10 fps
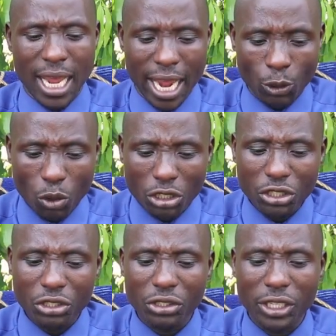And
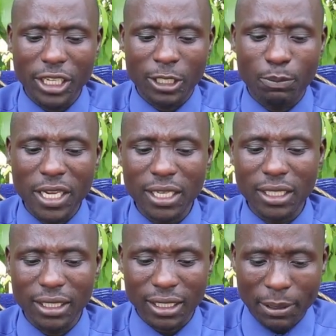what is
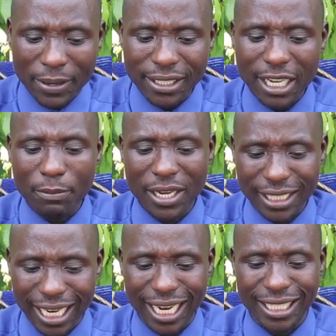being, the message being
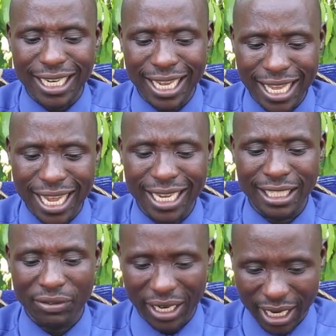targeted here
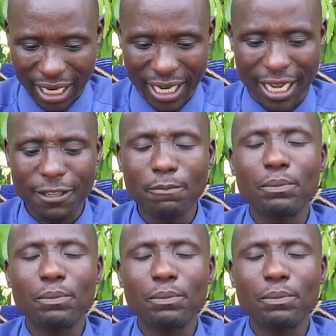is very clear.